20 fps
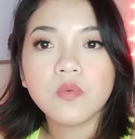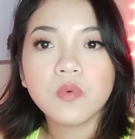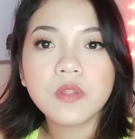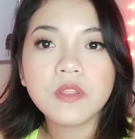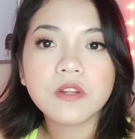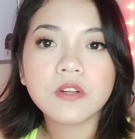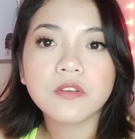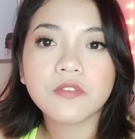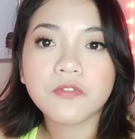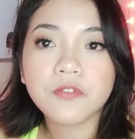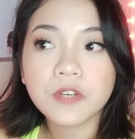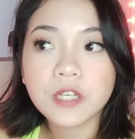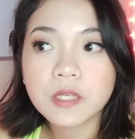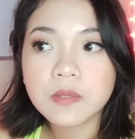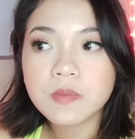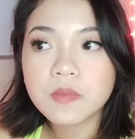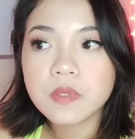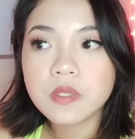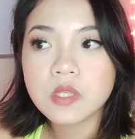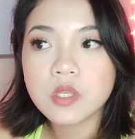with their
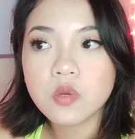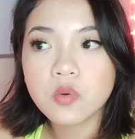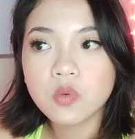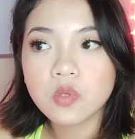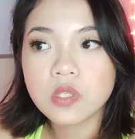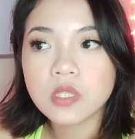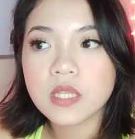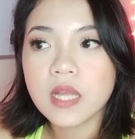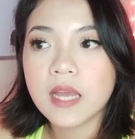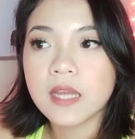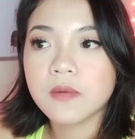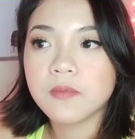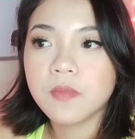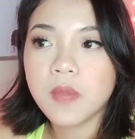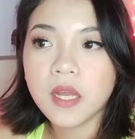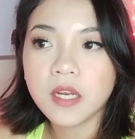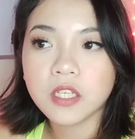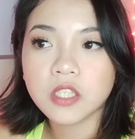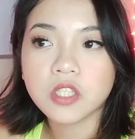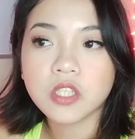firms used
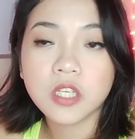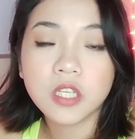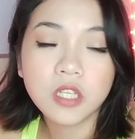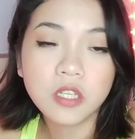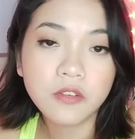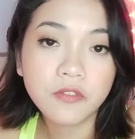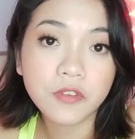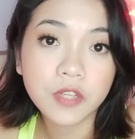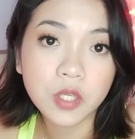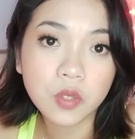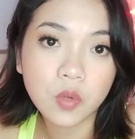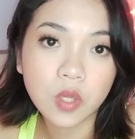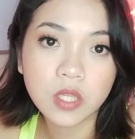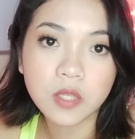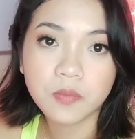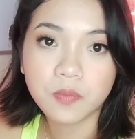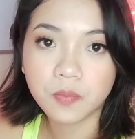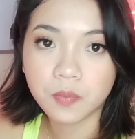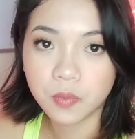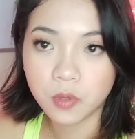and manage
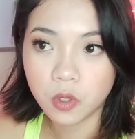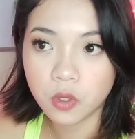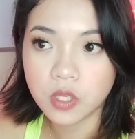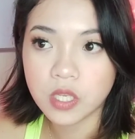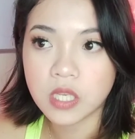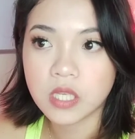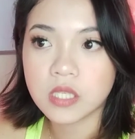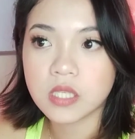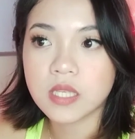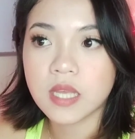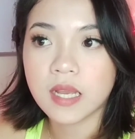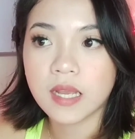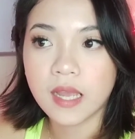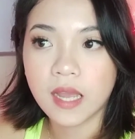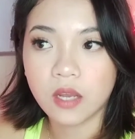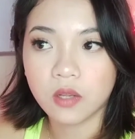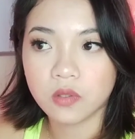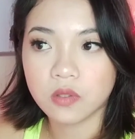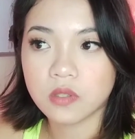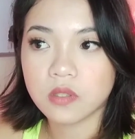individual employees'
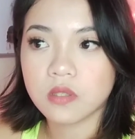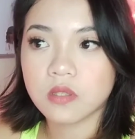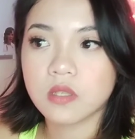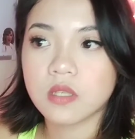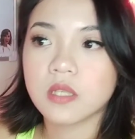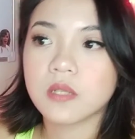account.